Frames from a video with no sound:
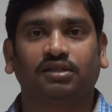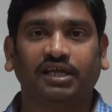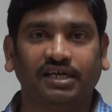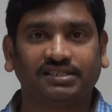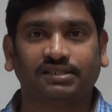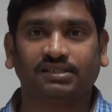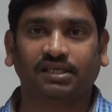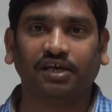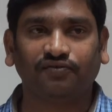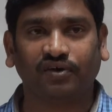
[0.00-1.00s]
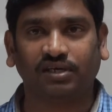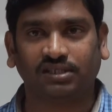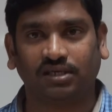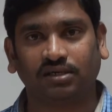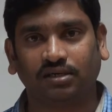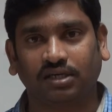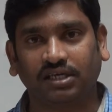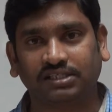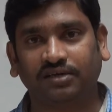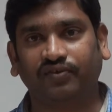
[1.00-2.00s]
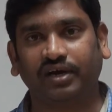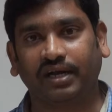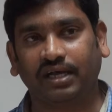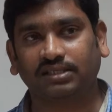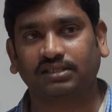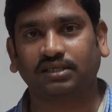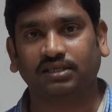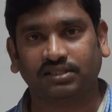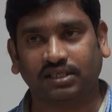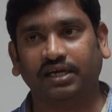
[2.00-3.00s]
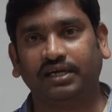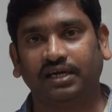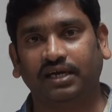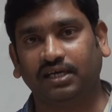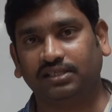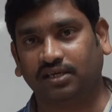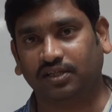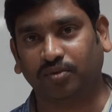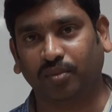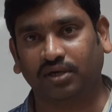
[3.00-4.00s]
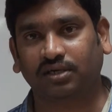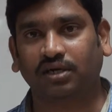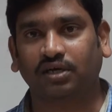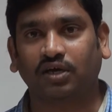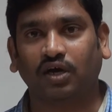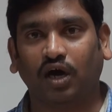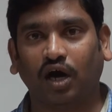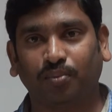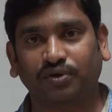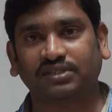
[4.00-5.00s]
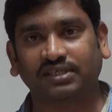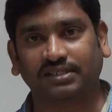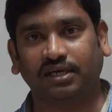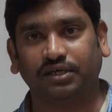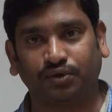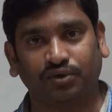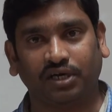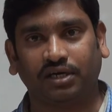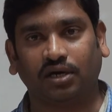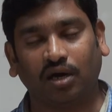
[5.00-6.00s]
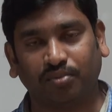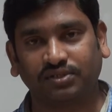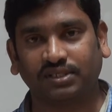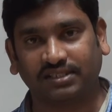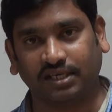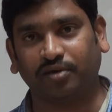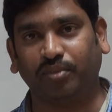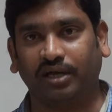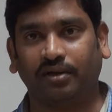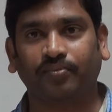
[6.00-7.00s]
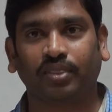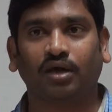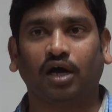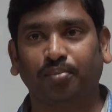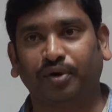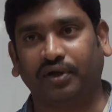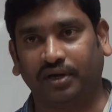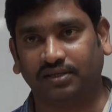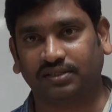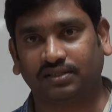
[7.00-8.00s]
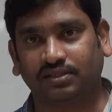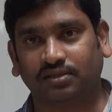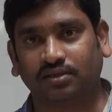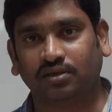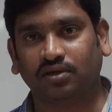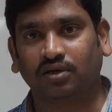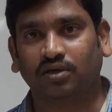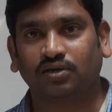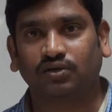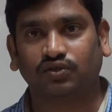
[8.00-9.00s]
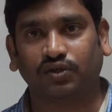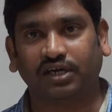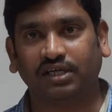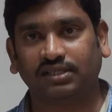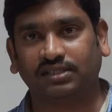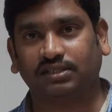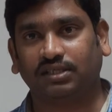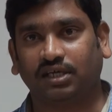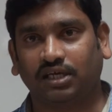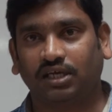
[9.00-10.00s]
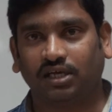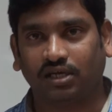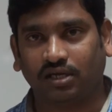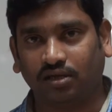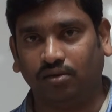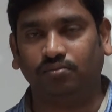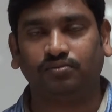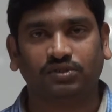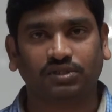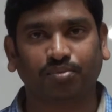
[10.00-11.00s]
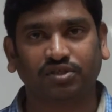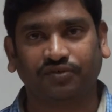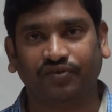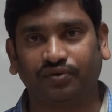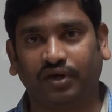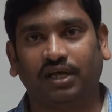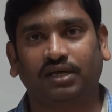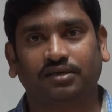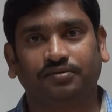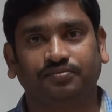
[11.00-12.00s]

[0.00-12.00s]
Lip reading: then its sine function is defined as sine theta is nothing but opposite side to theta, opposite side by hypotenuse. So that is, suppose if you take,